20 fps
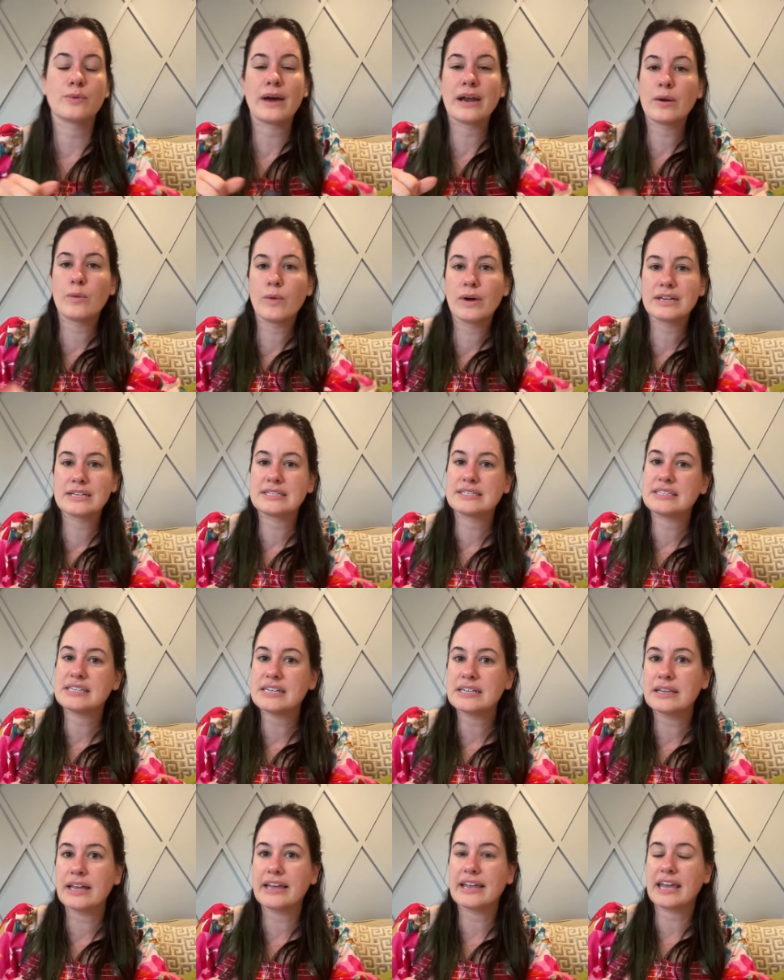So I don't want to
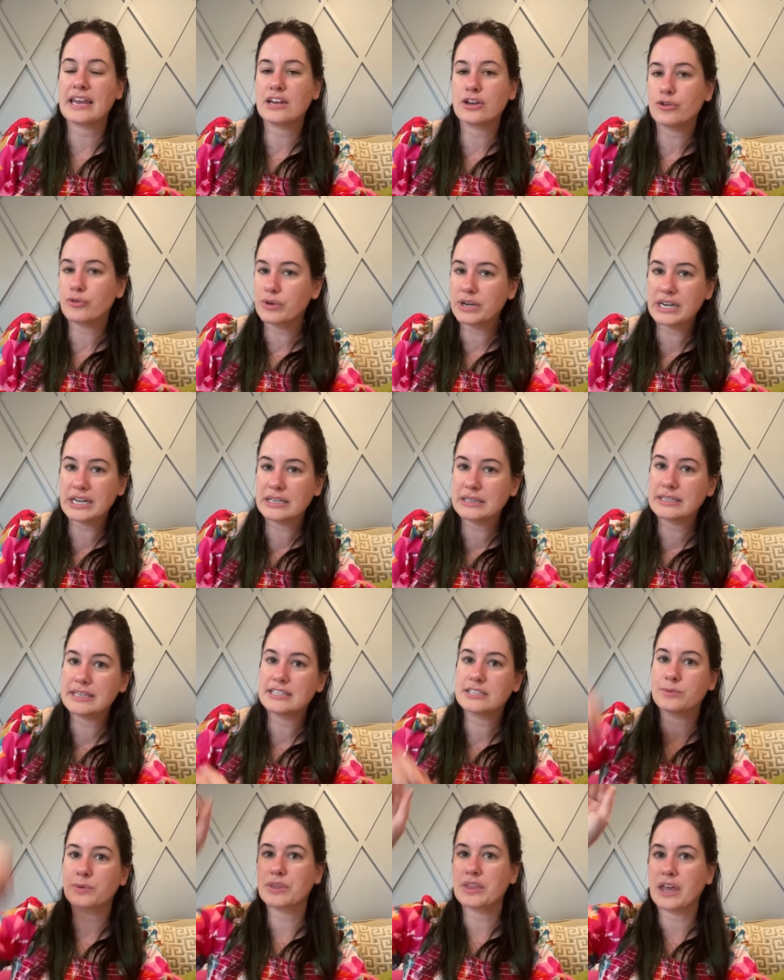see like an ingredient
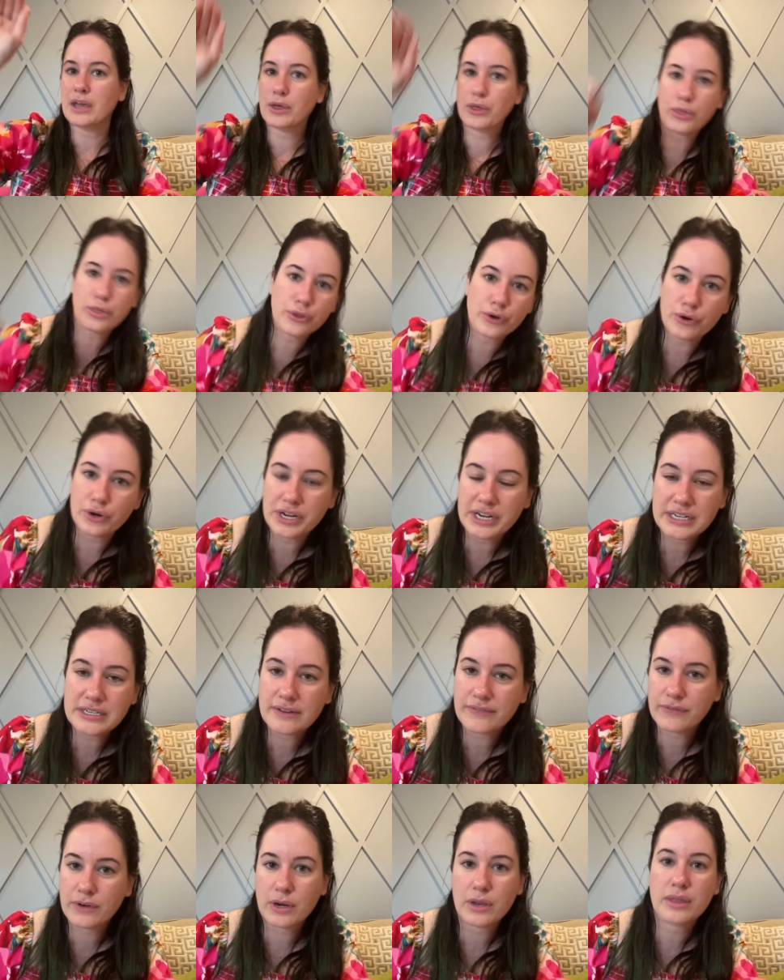list with like thirty
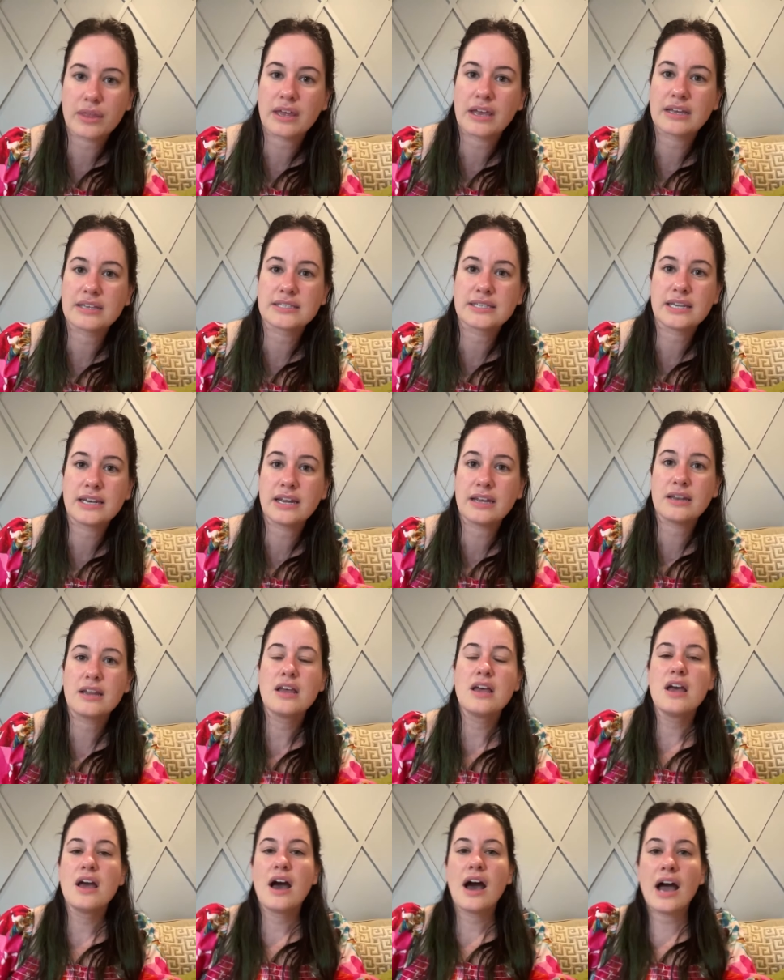different things in it.
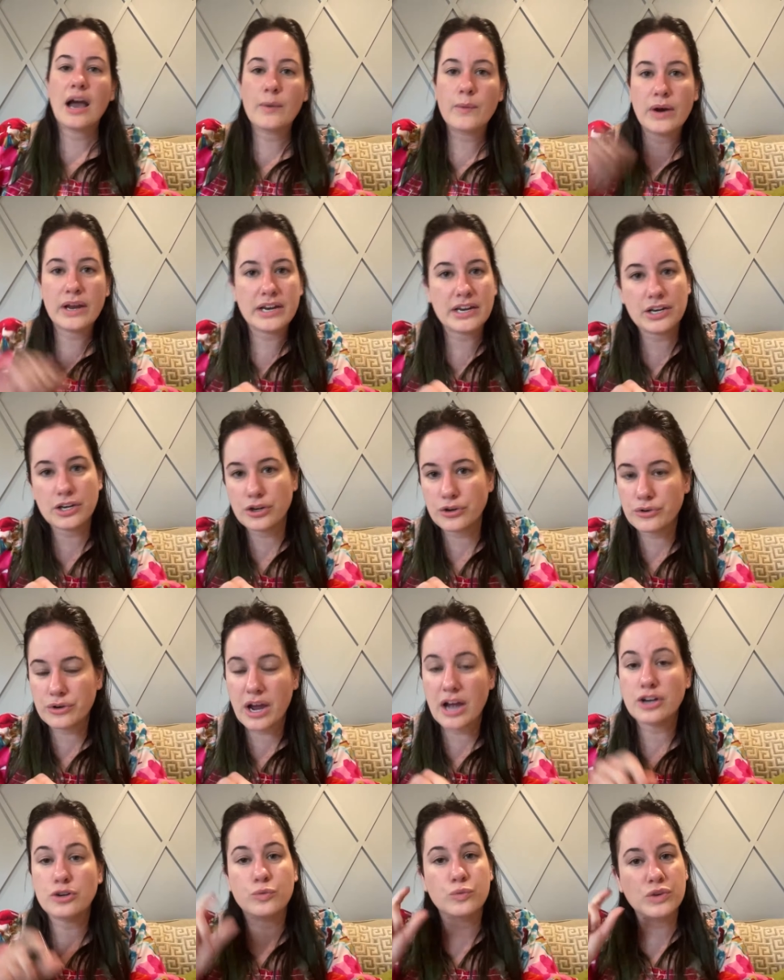I want an,
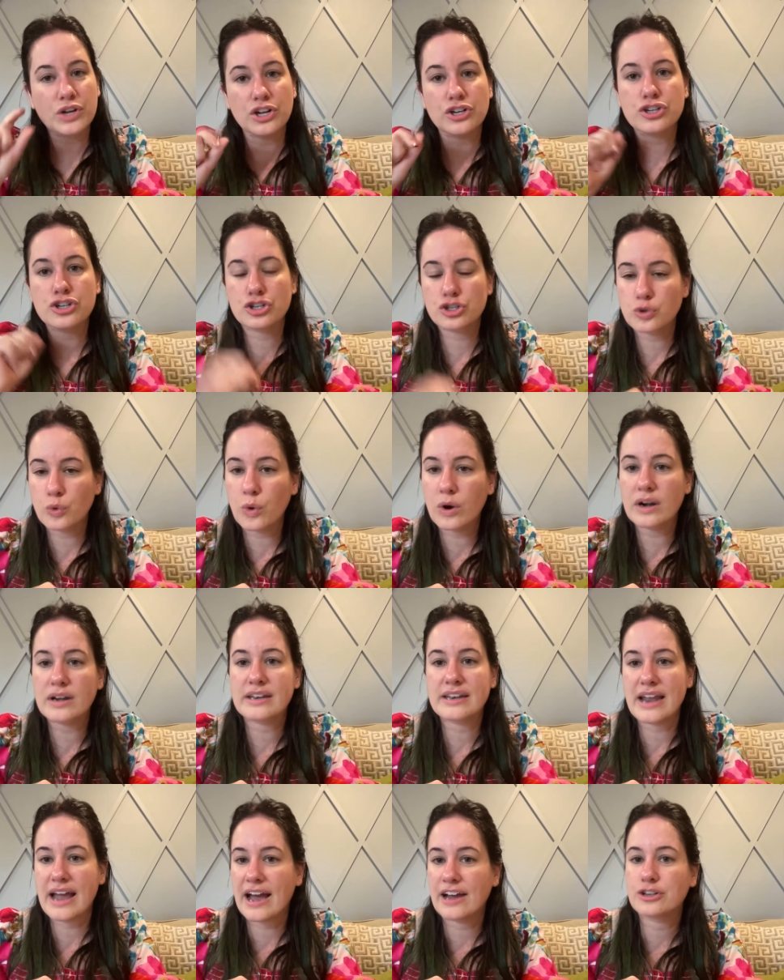a real
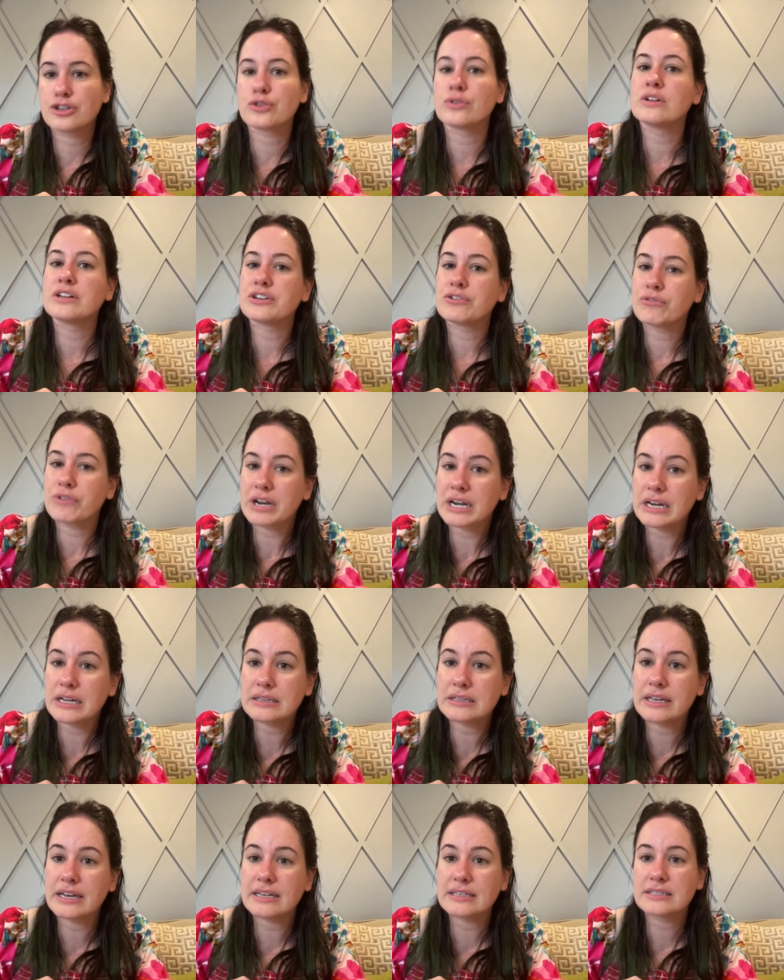short natural
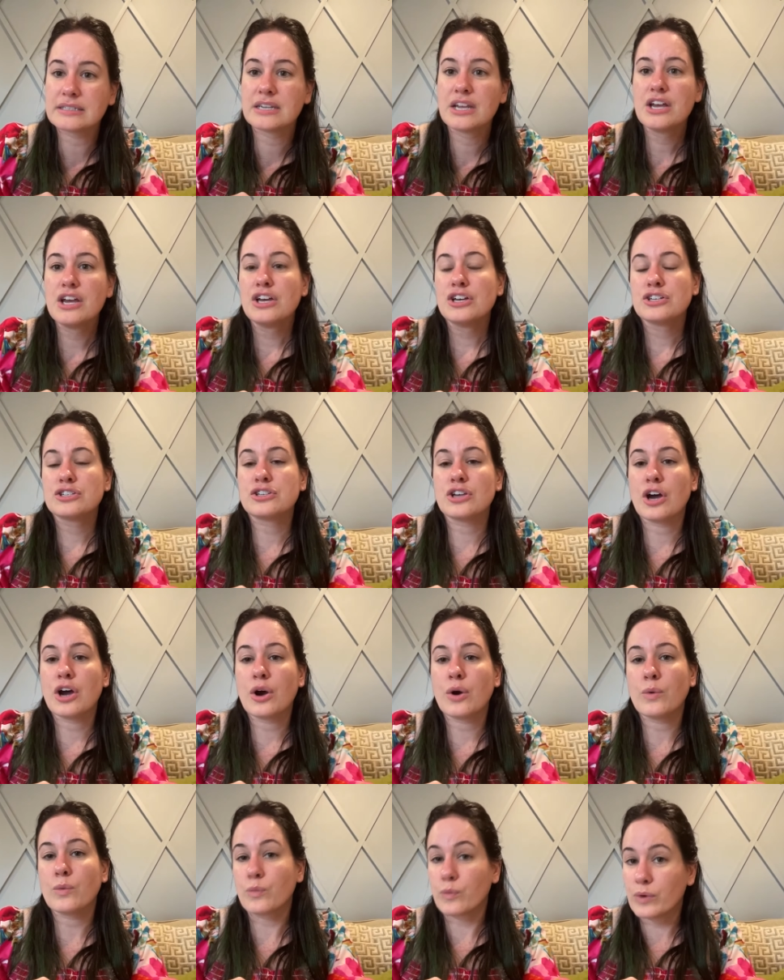ingredient list.
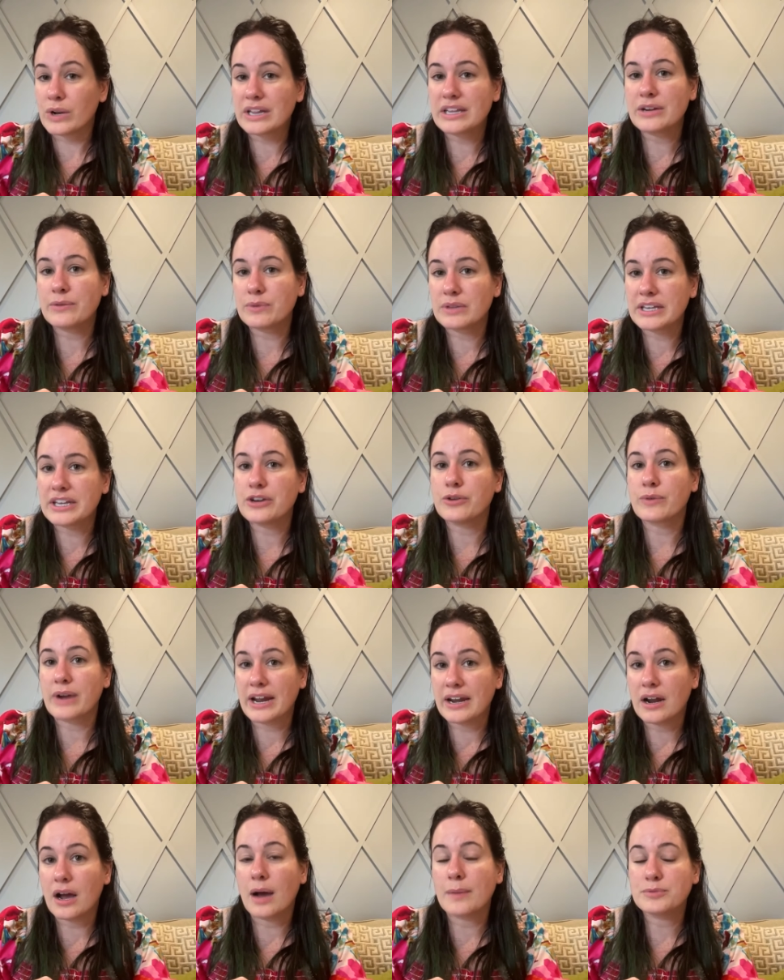So really, really
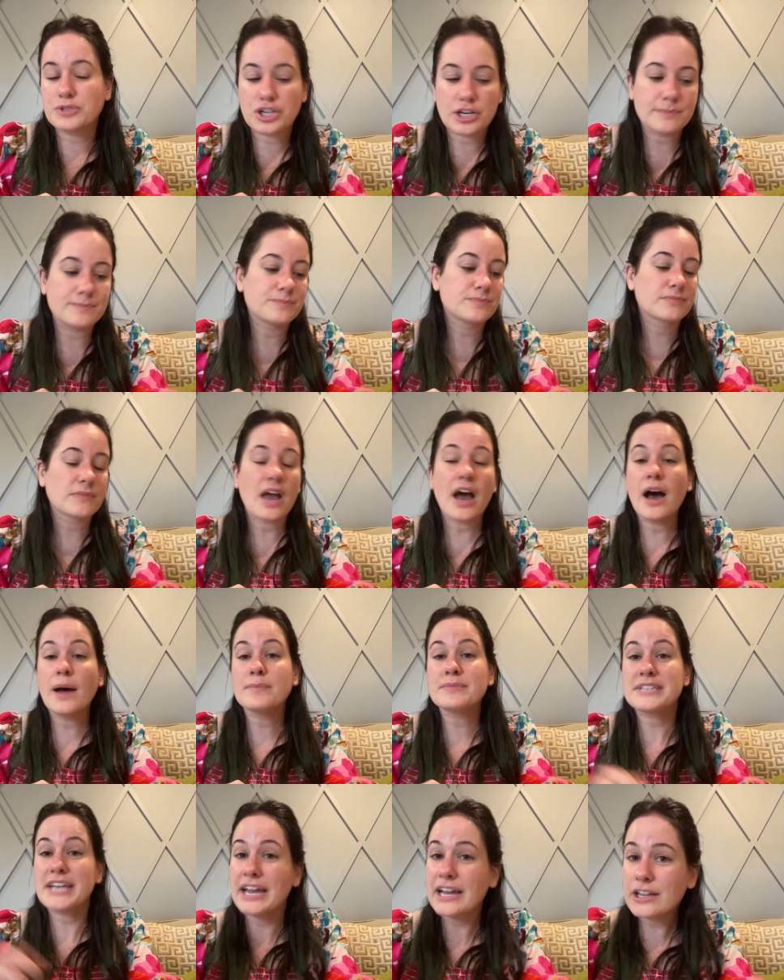great option.
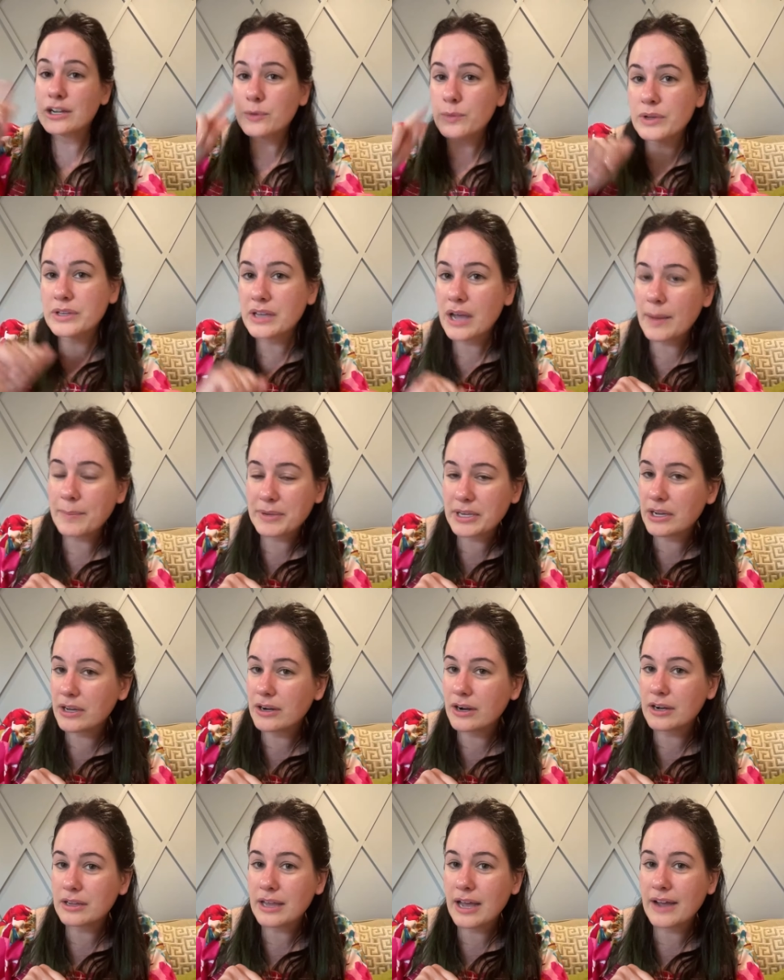Um, Taylor will not be
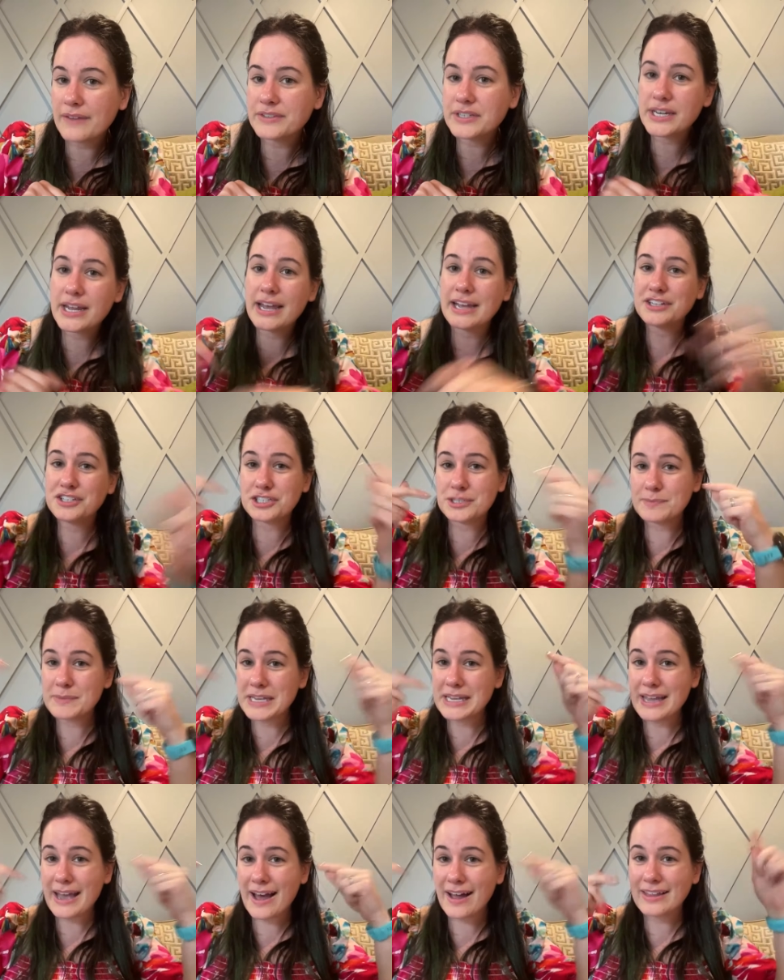on our live today. Just
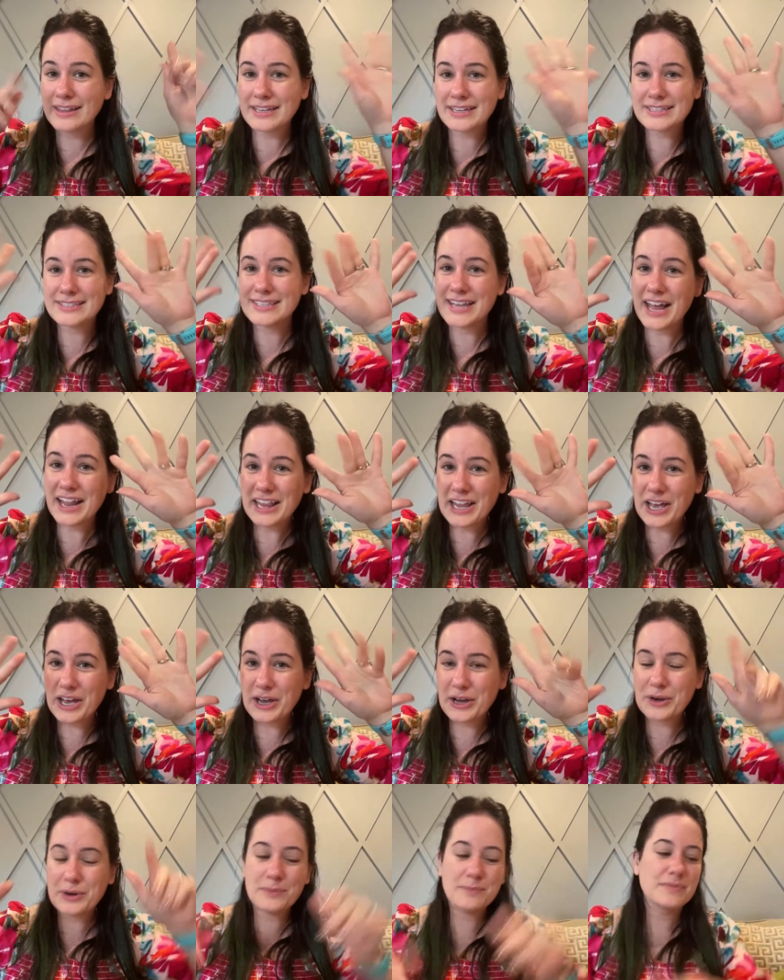me, Alex.
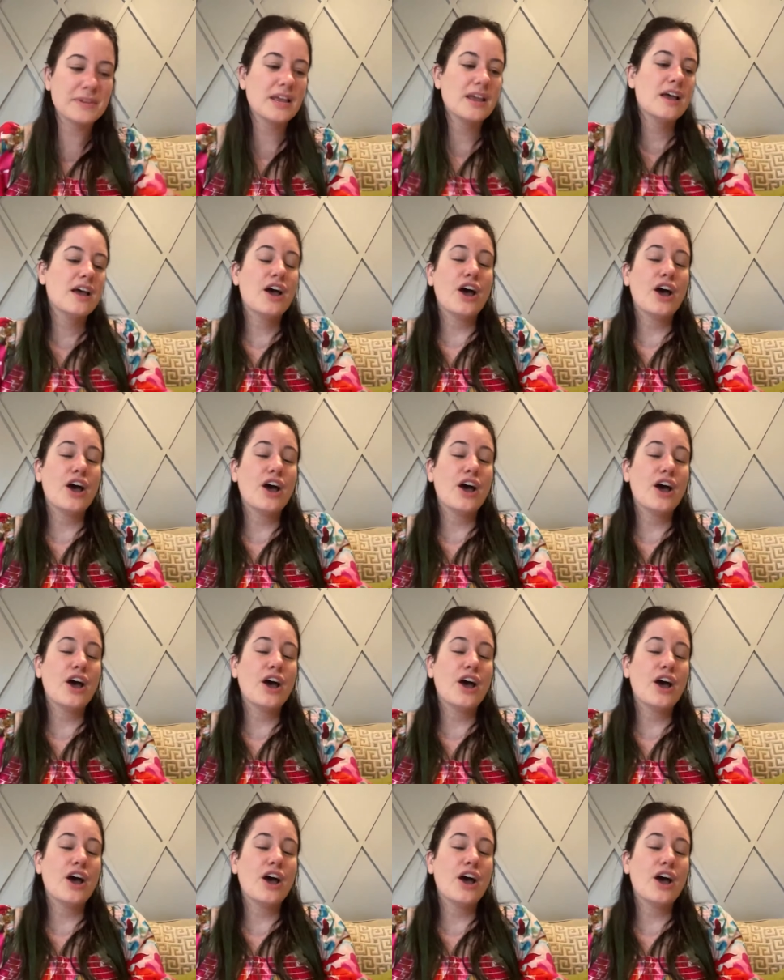Hello.